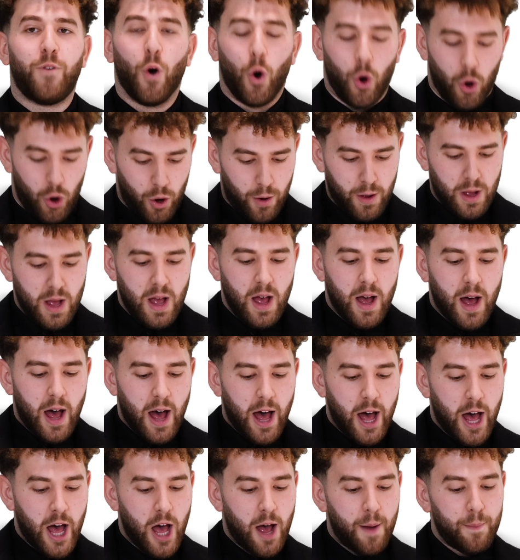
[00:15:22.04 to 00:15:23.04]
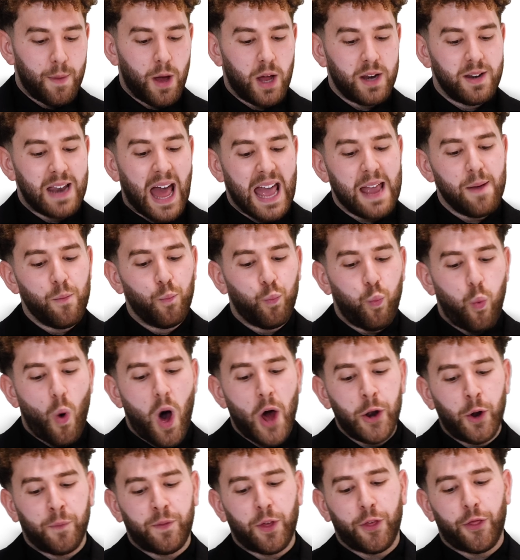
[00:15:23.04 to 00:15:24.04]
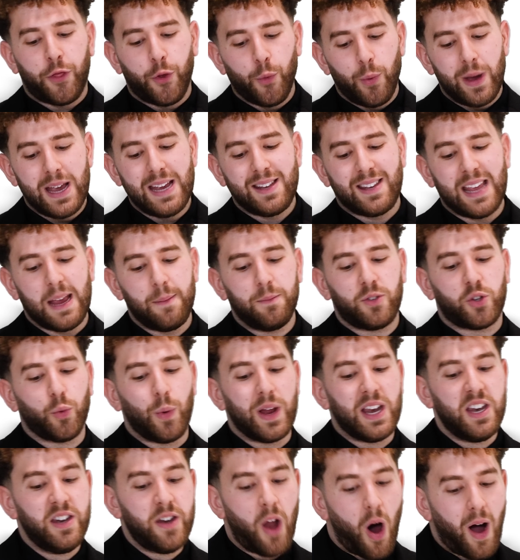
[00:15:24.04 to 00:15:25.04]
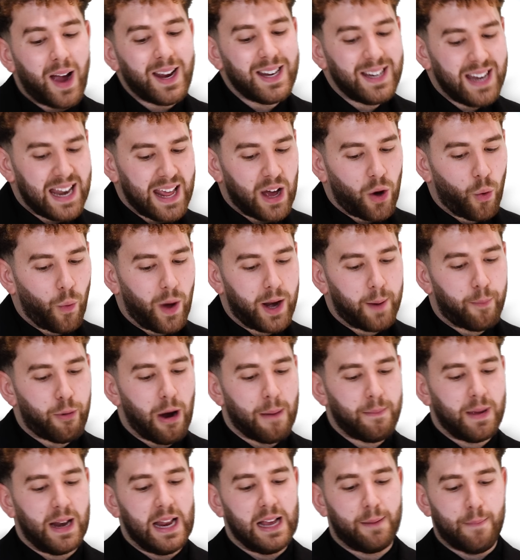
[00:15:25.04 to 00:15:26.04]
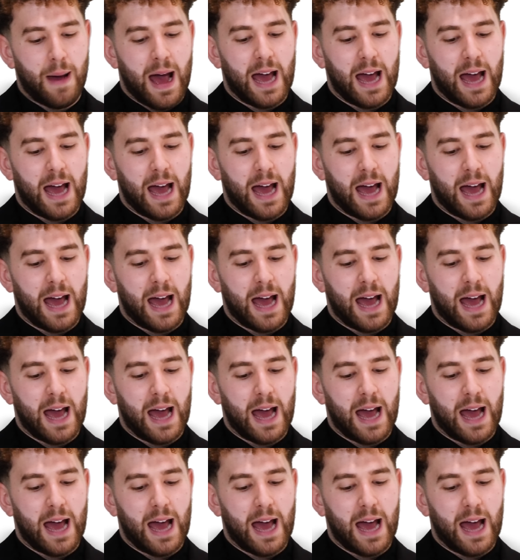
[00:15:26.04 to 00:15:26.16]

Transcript: Four. Um, name one of the three teams to win 9 0 in a Premier League